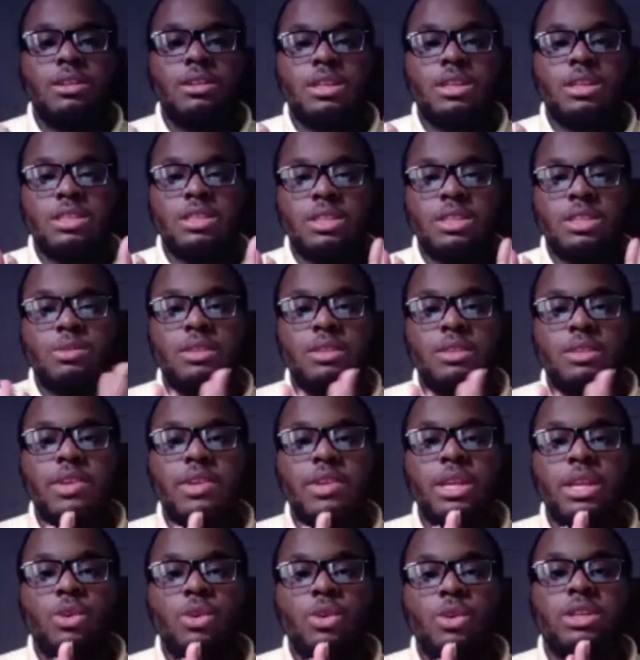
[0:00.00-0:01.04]
continue with the
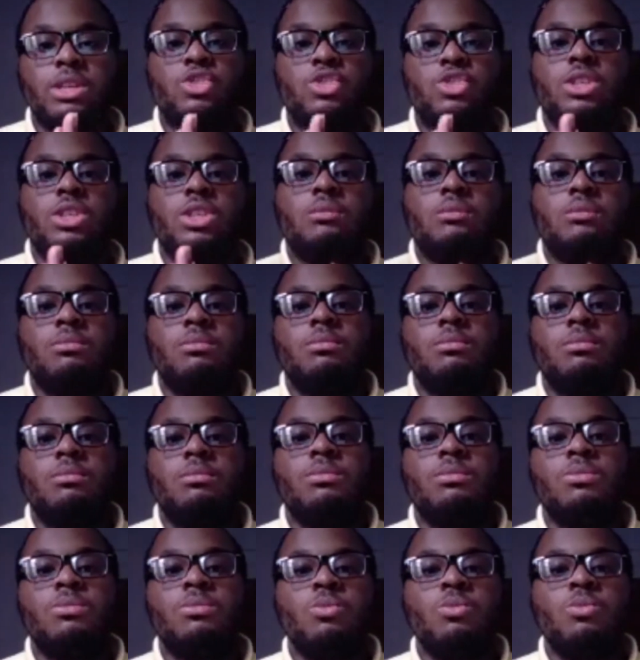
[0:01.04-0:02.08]
final question.
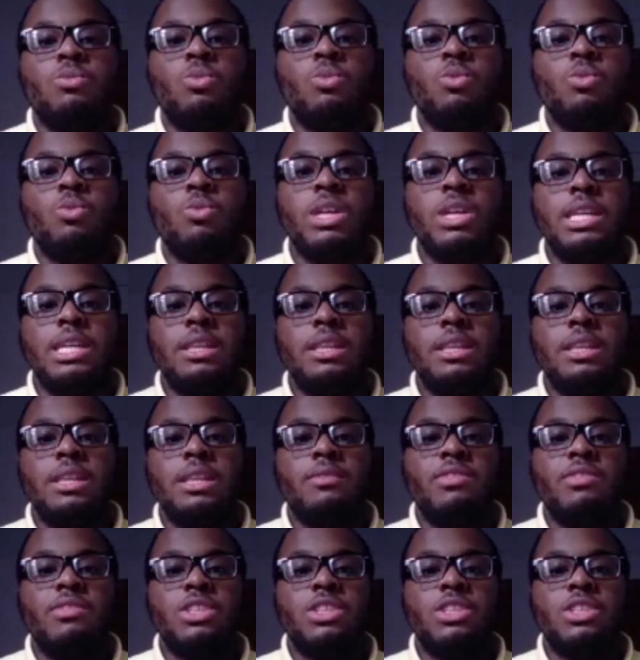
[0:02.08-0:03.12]
What is the
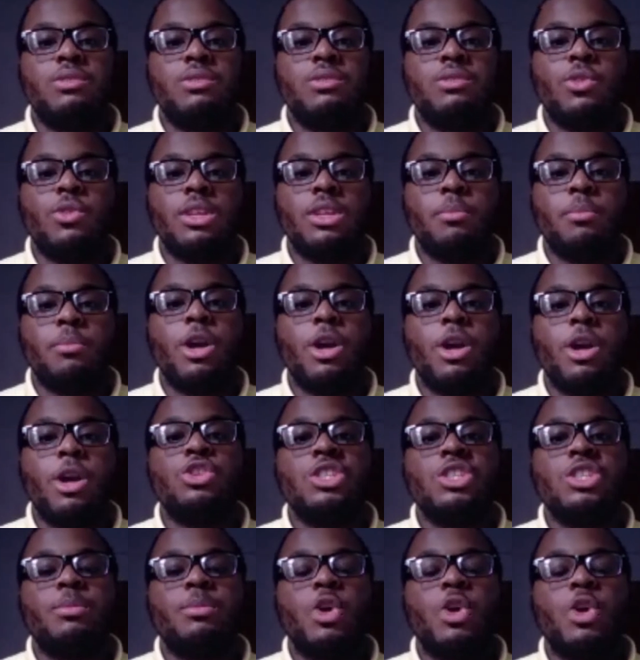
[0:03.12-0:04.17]
vision for the
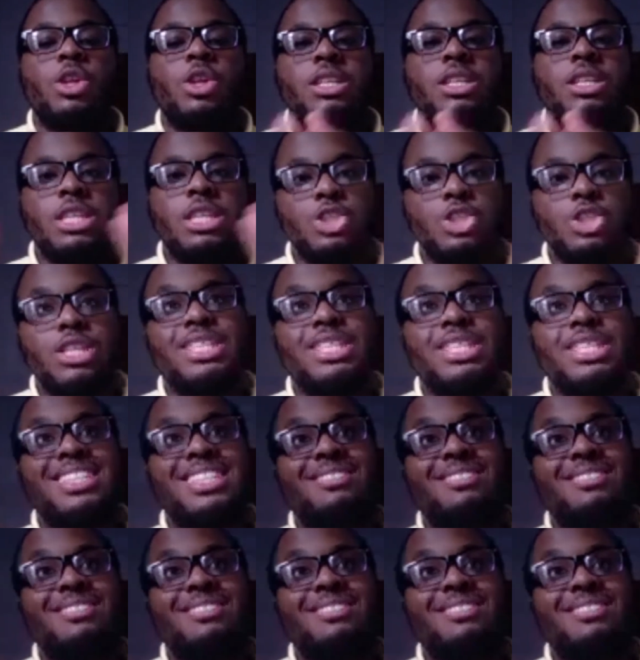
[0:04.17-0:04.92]
partnership coalition?